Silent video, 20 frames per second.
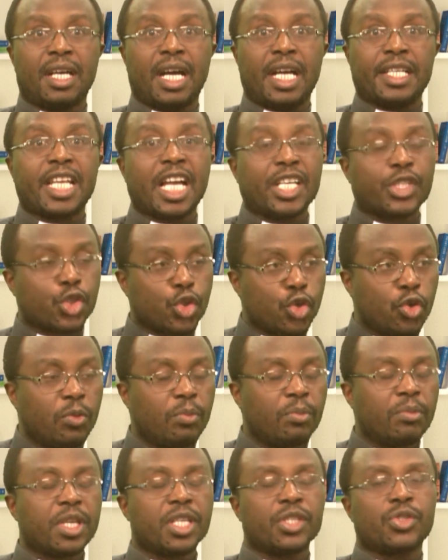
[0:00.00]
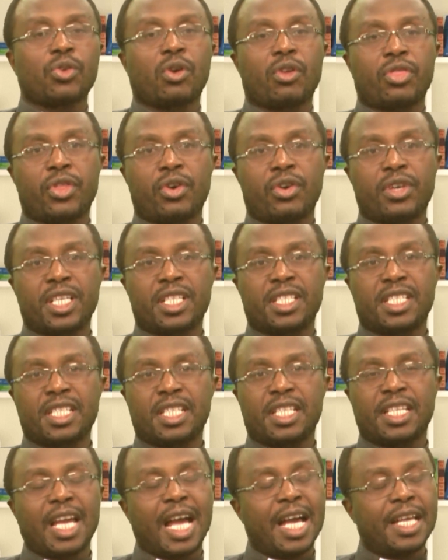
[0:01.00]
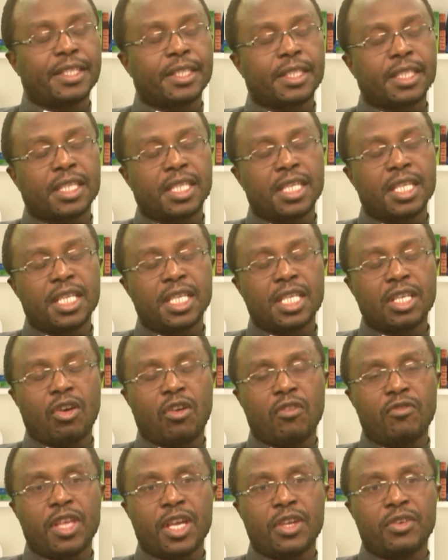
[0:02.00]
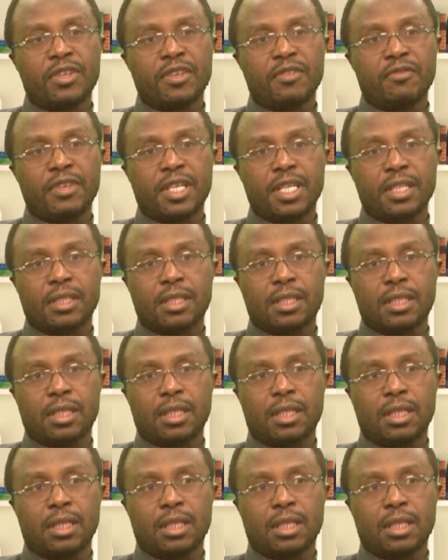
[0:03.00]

and assume his authority as King of the universe